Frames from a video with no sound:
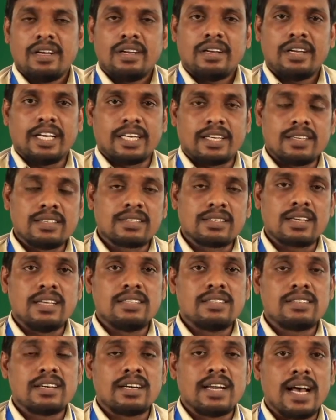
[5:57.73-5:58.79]
it is
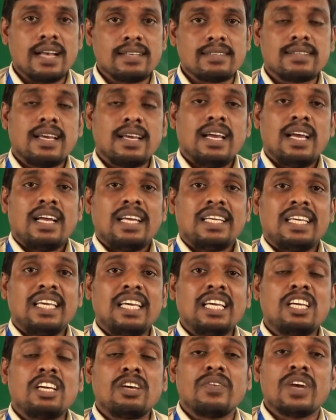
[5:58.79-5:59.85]
considered as
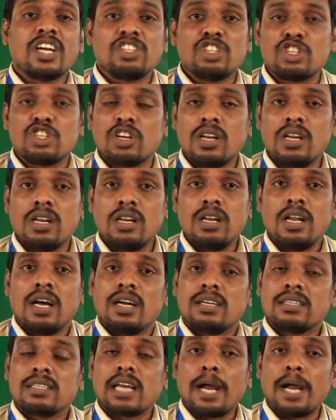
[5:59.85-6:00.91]
equational
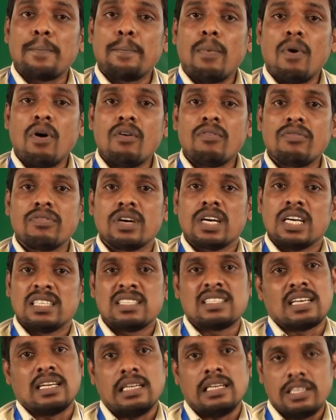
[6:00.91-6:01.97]
type of
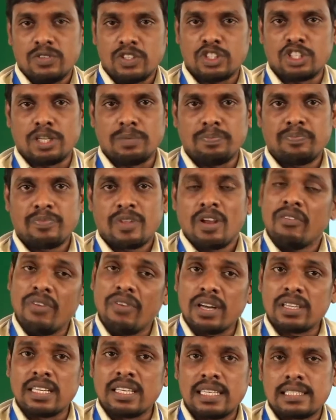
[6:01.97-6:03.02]
cell division. For
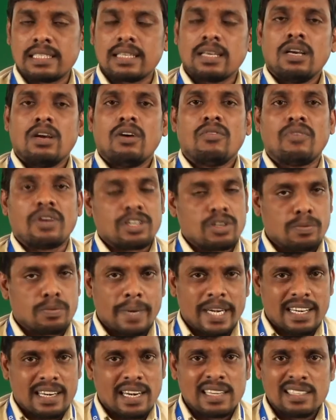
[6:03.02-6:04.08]
that, for your
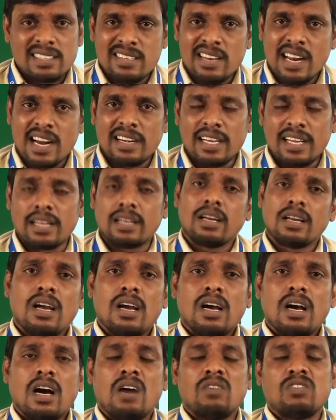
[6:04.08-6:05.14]
better understanding,
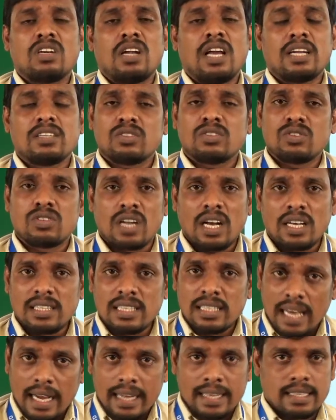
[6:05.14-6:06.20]
I would like to draw the
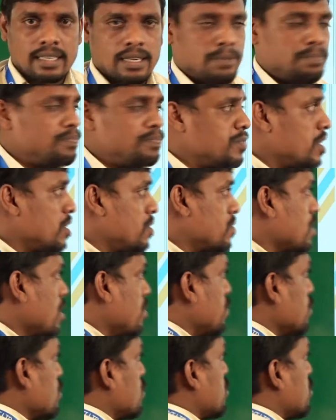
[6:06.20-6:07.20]
diagram. Suppose